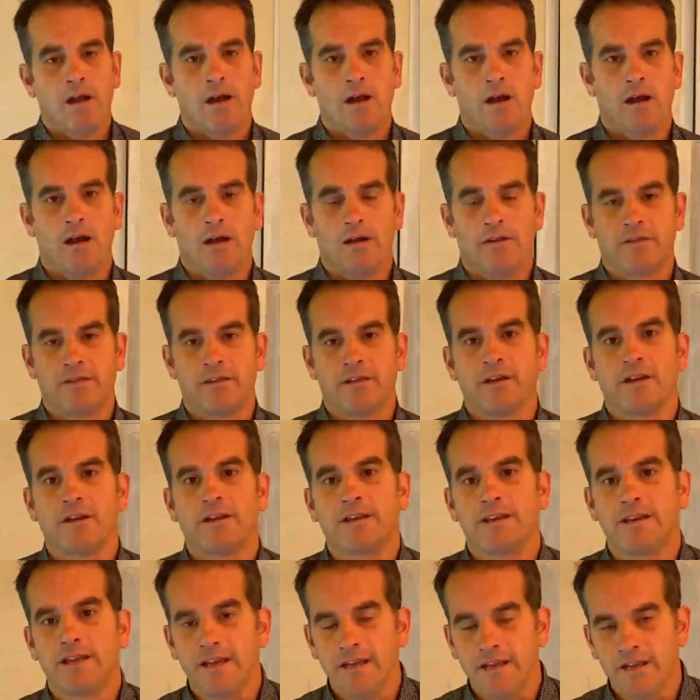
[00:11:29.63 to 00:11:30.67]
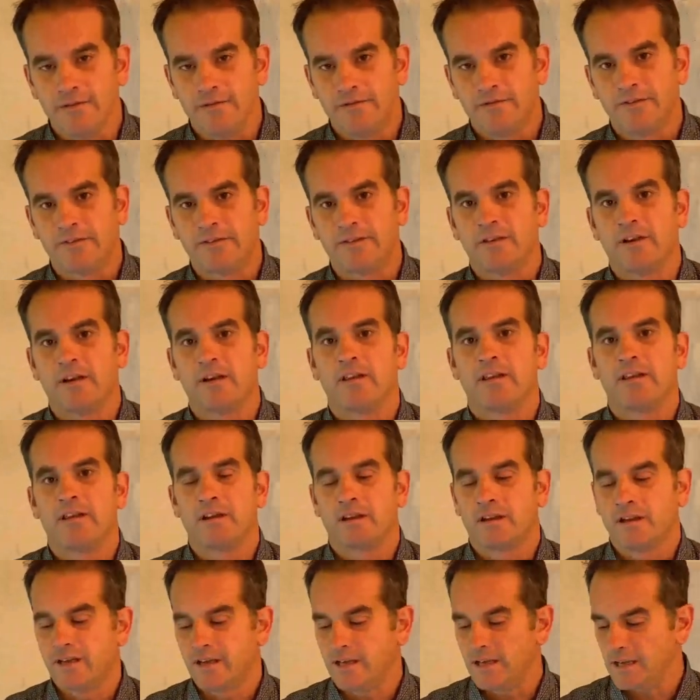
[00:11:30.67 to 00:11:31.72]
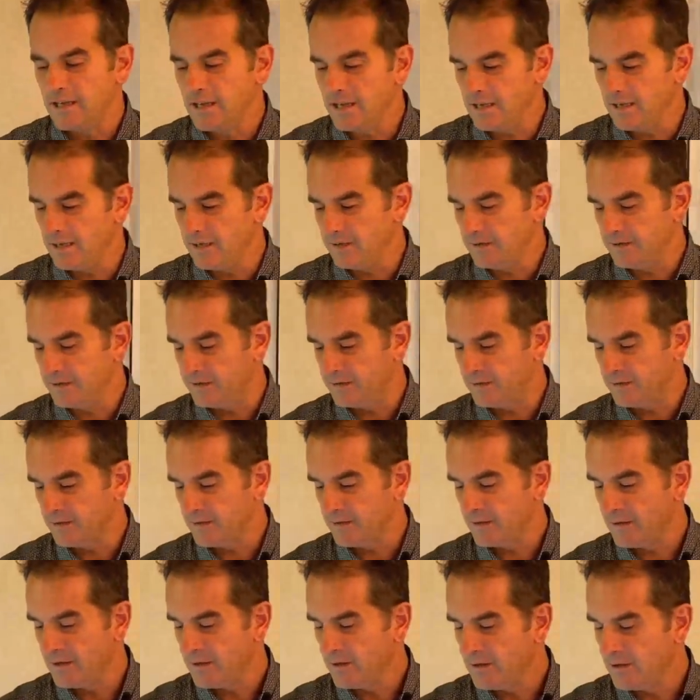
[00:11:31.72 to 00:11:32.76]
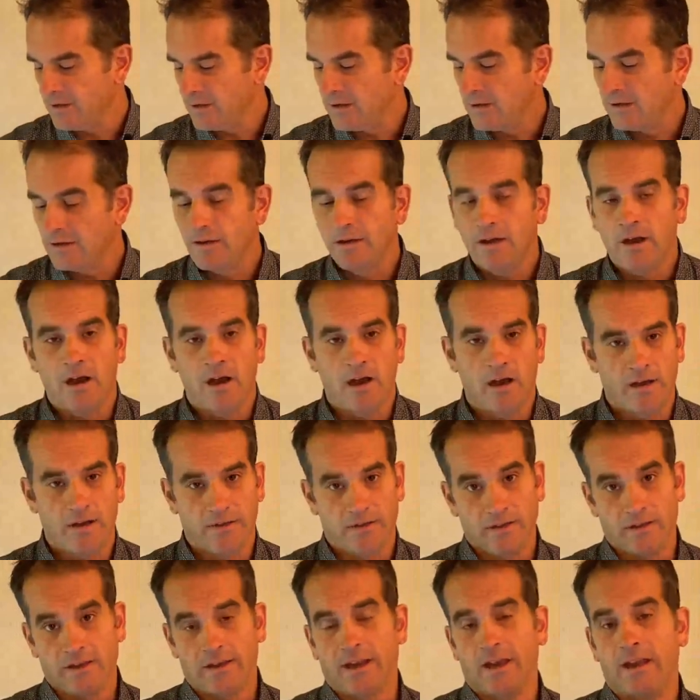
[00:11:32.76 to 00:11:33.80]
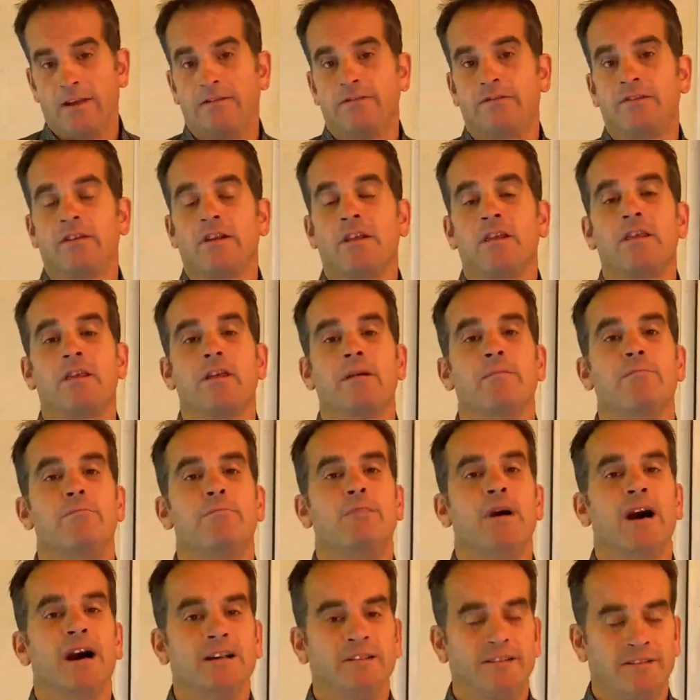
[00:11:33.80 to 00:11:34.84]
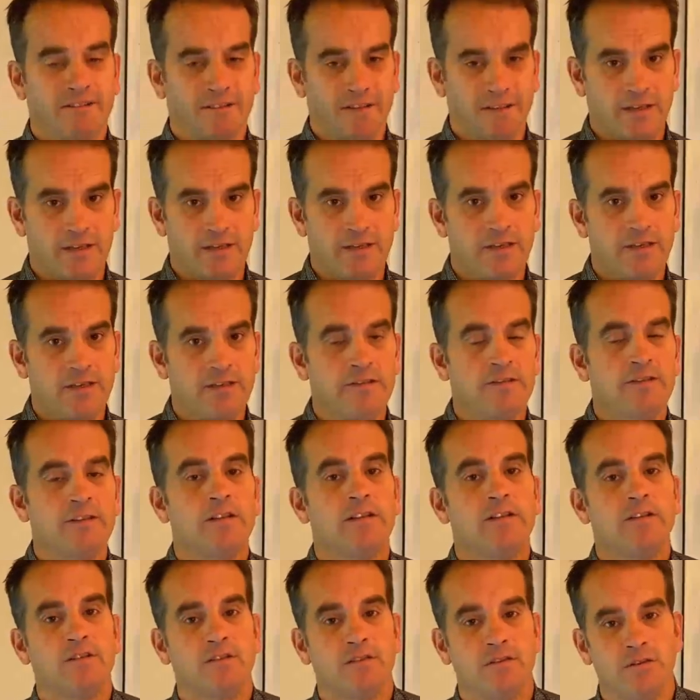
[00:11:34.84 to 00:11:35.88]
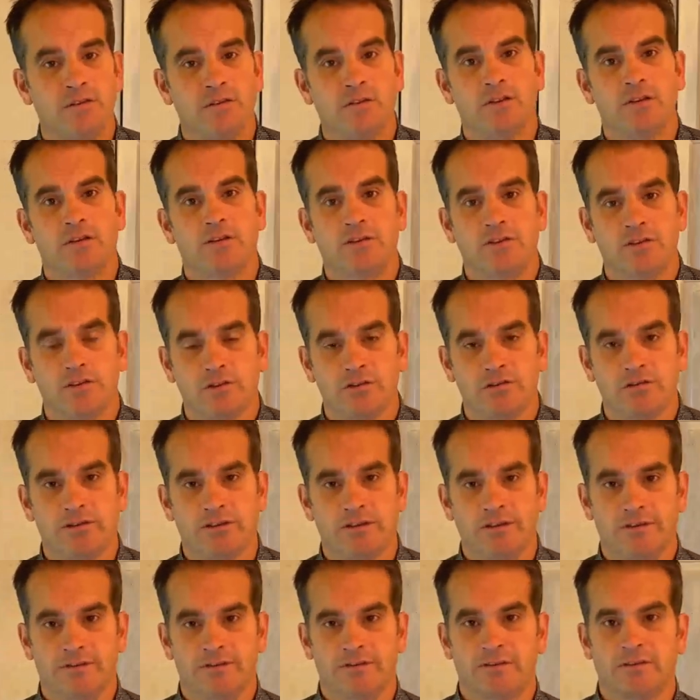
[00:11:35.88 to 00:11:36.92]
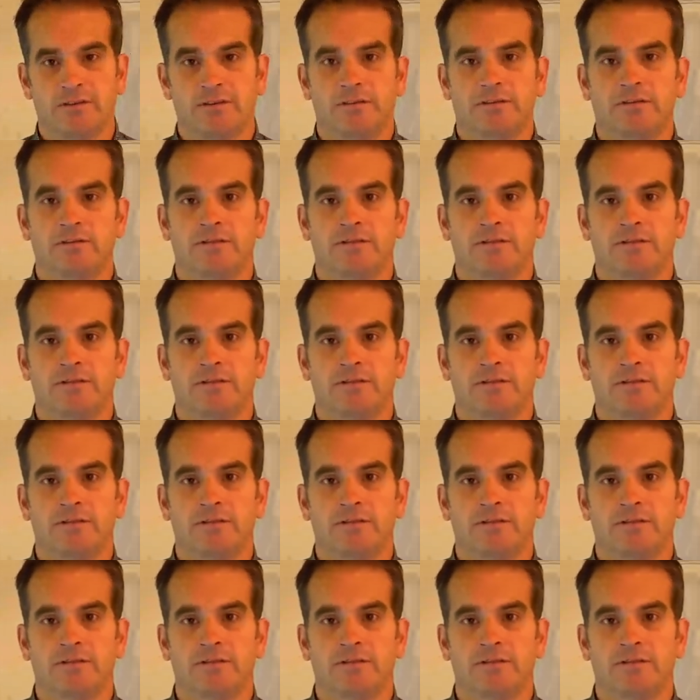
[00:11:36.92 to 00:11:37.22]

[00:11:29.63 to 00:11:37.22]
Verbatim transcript: Arthur gives the keys, Arthur gives the bus keys to the tourist.